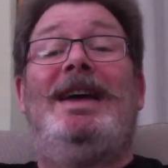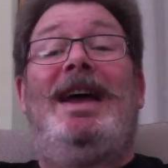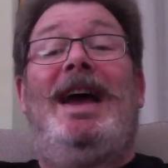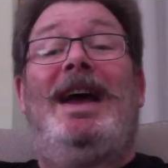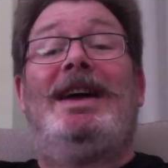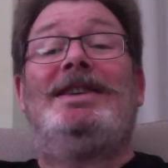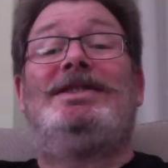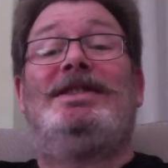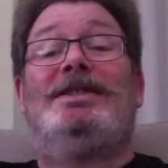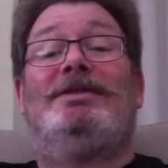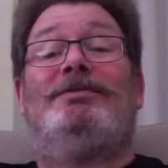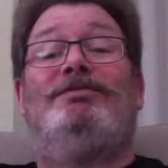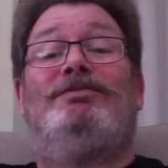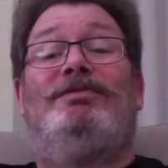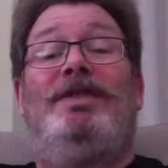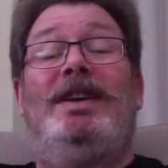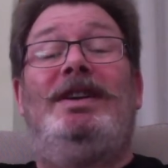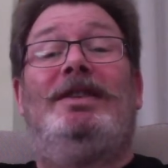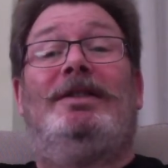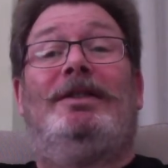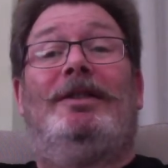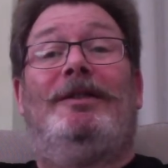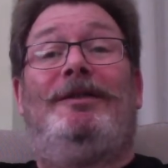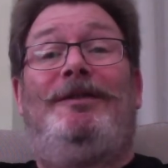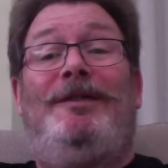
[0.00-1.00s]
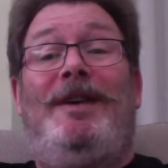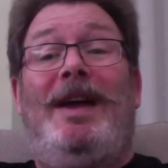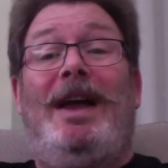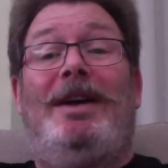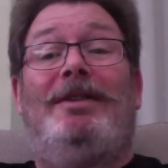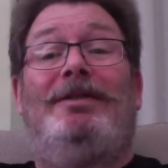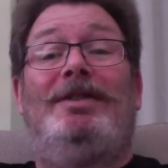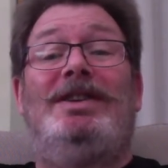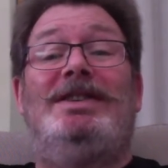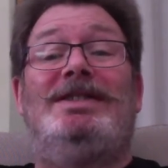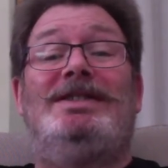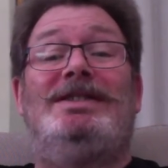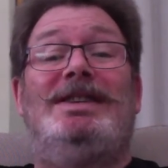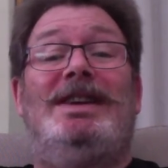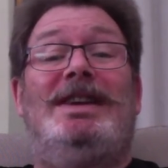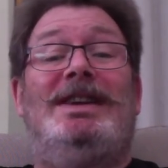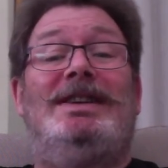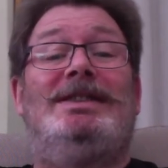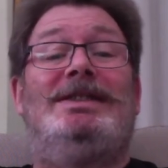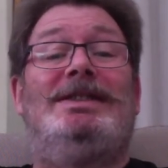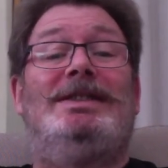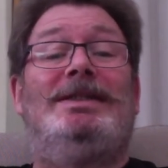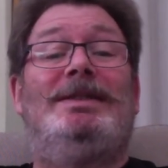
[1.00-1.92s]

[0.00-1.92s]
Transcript: as the real fairies did.